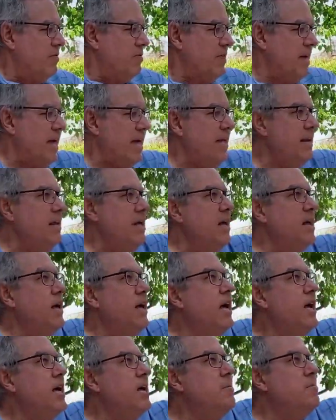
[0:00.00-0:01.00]
Then
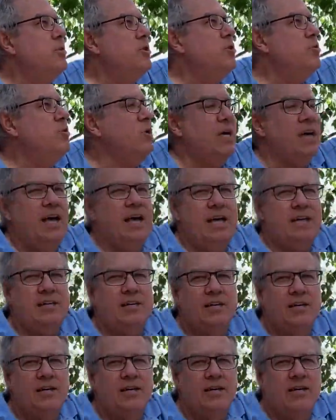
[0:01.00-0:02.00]
you cut
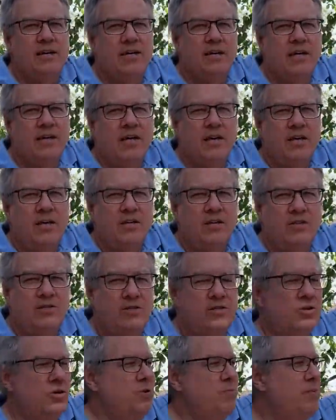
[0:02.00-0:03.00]

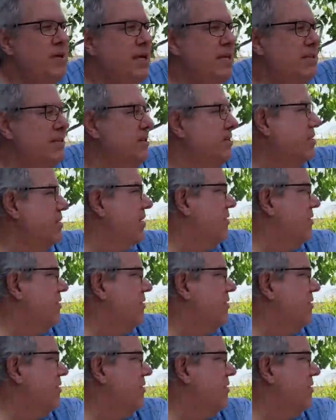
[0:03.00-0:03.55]
2 pieces